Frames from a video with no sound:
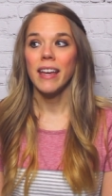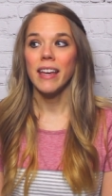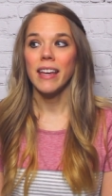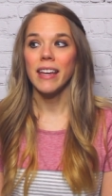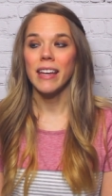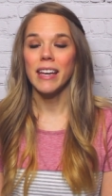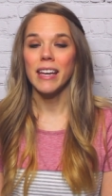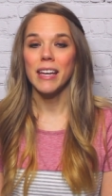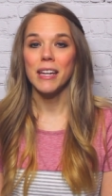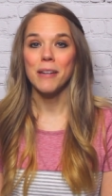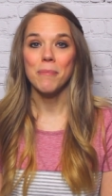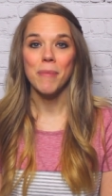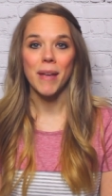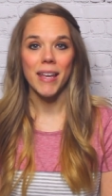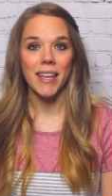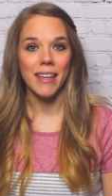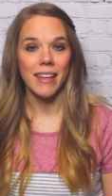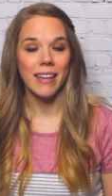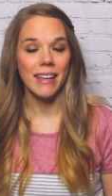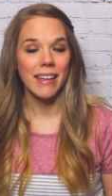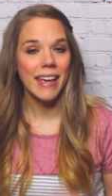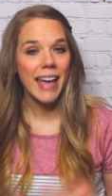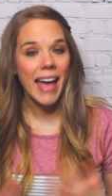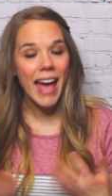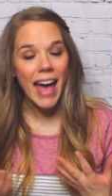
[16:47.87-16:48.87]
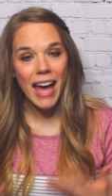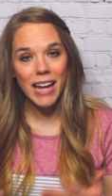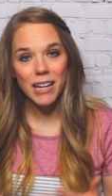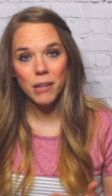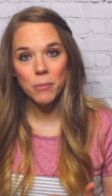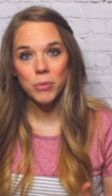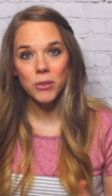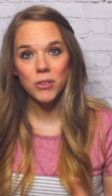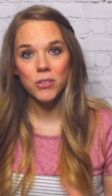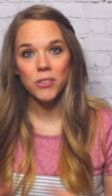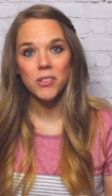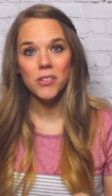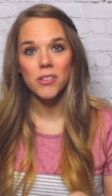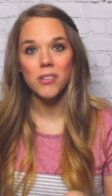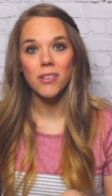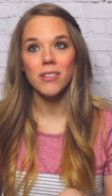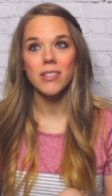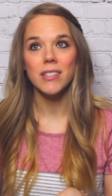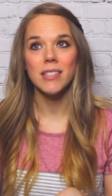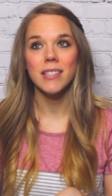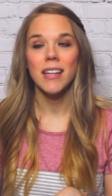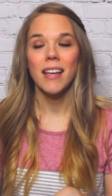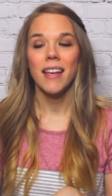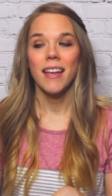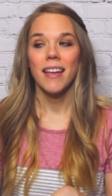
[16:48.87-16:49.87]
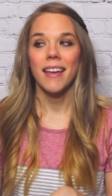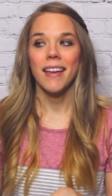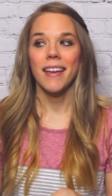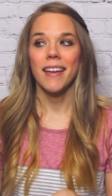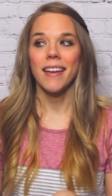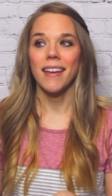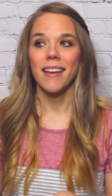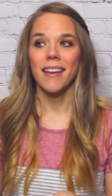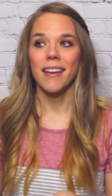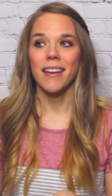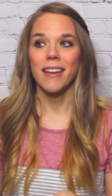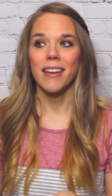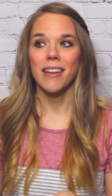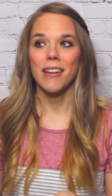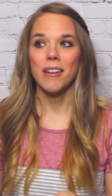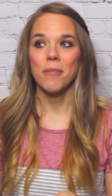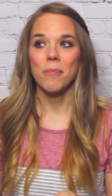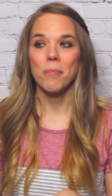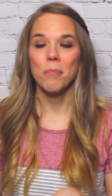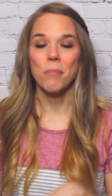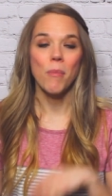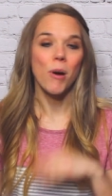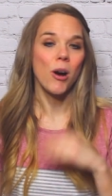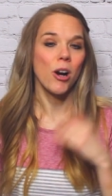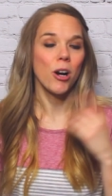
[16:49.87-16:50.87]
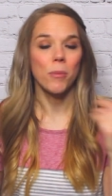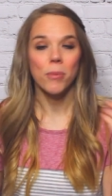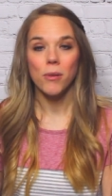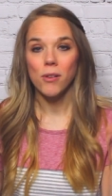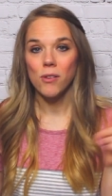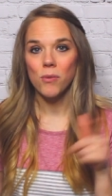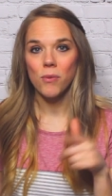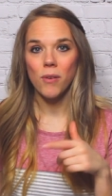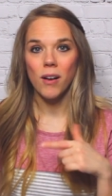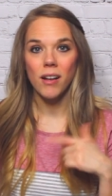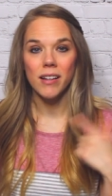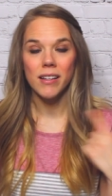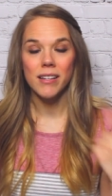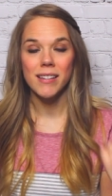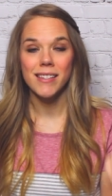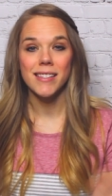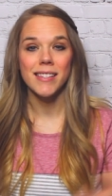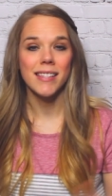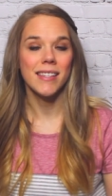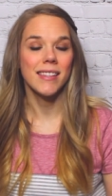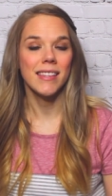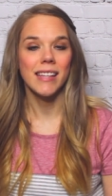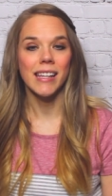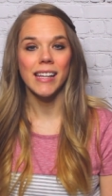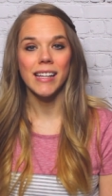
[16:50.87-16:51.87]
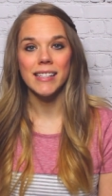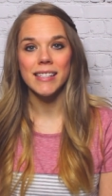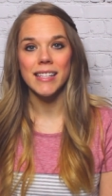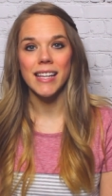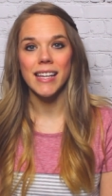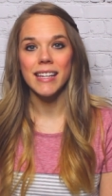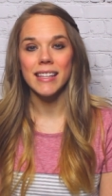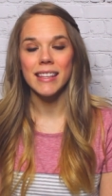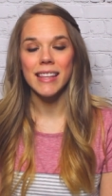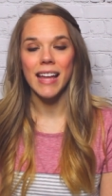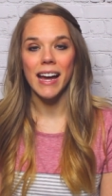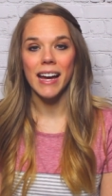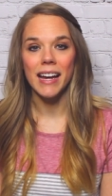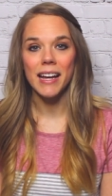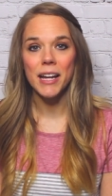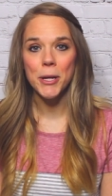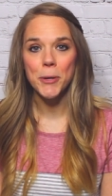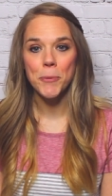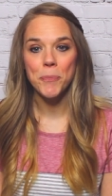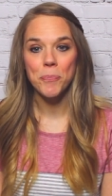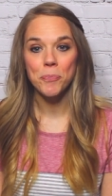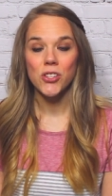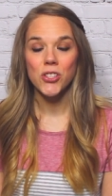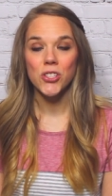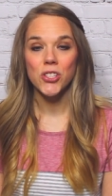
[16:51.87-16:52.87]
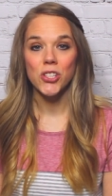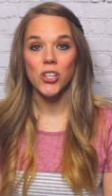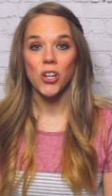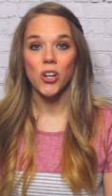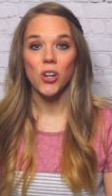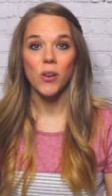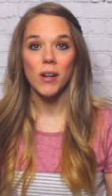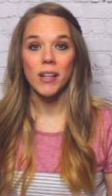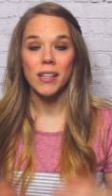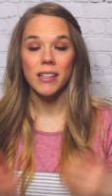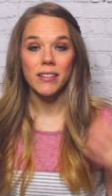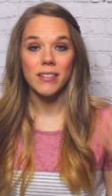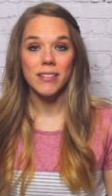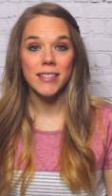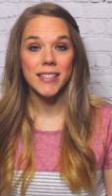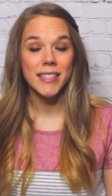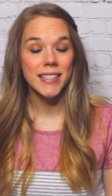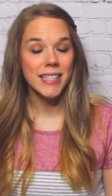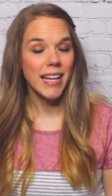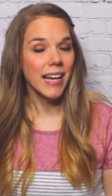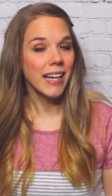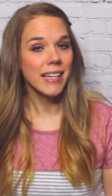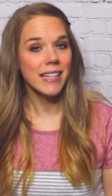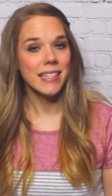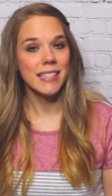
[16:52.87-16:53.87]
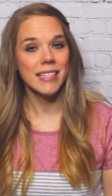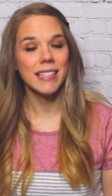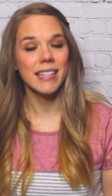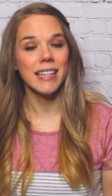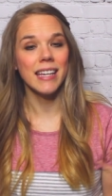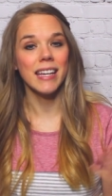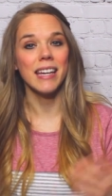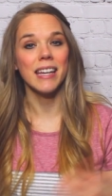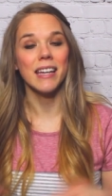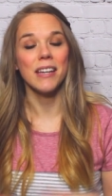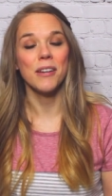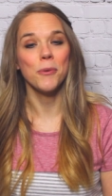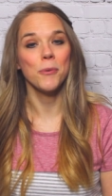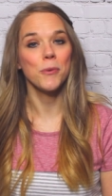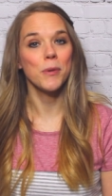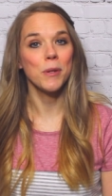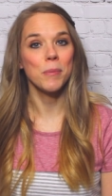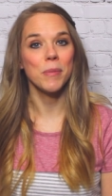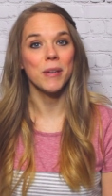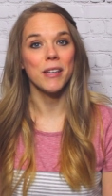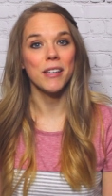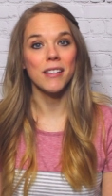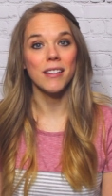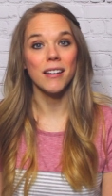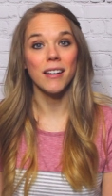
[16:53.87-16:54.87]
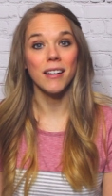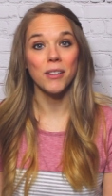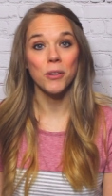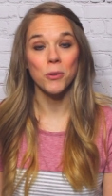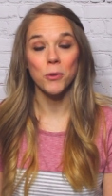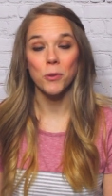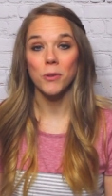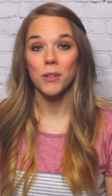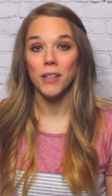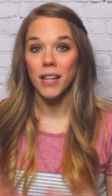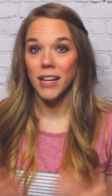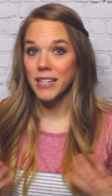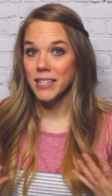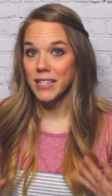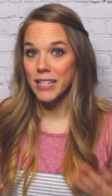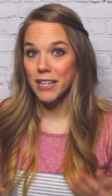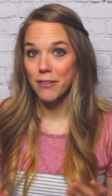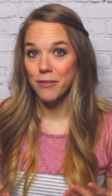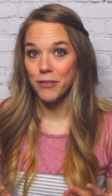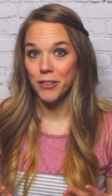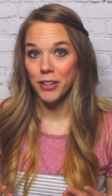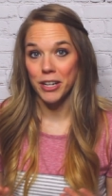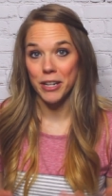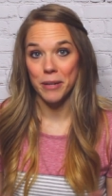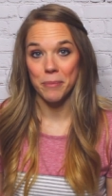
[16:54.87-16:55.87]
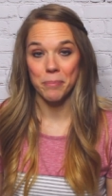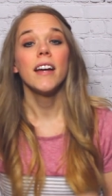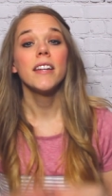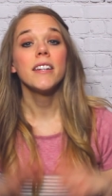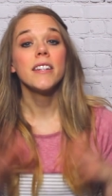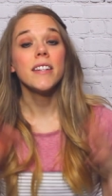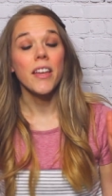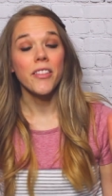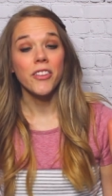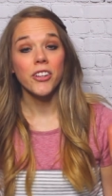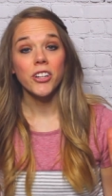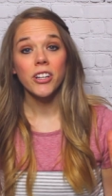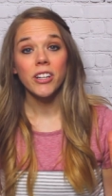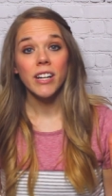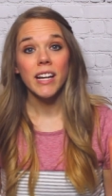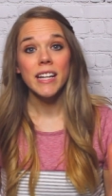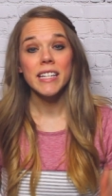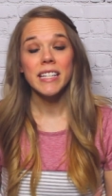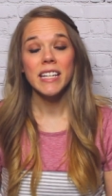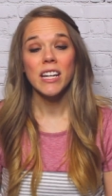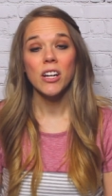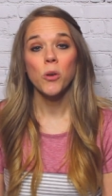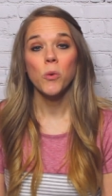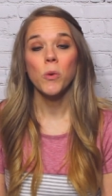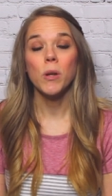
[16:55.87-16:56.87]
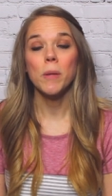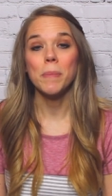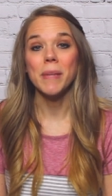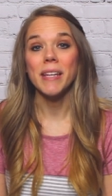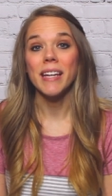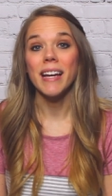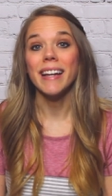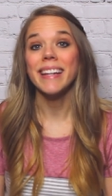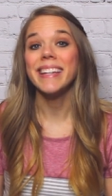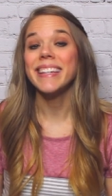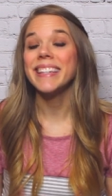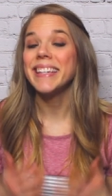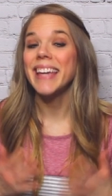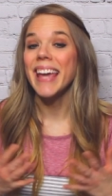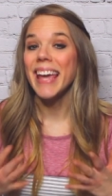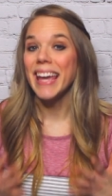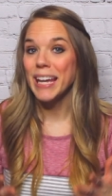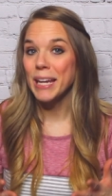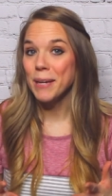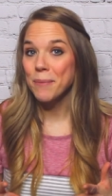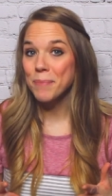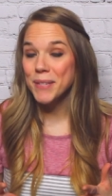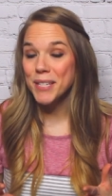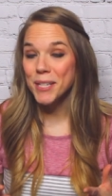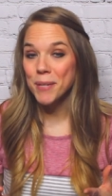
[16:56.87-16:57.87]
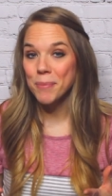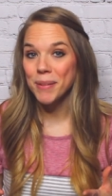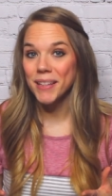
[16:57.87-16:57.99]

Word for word: and making catapults and marble runs and things like that. So a little science kit would be a cool idea for him. Another good idea would be a game to